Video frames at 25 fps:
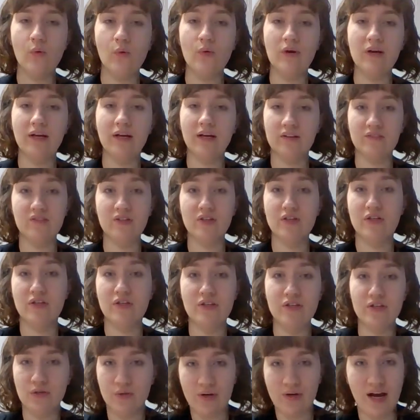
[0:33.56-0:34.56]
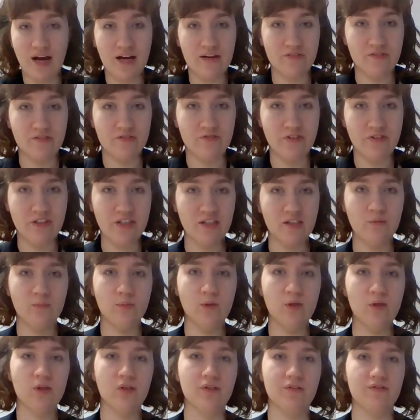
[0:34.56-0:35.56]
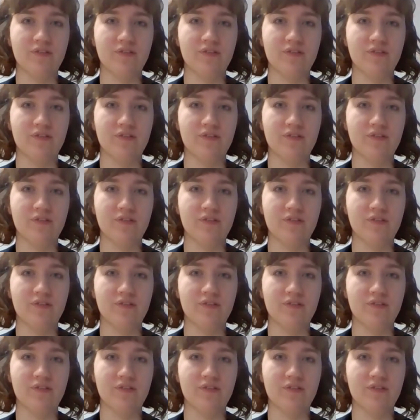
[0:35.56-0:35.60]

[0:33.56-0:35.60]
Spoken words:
Whatever you have available,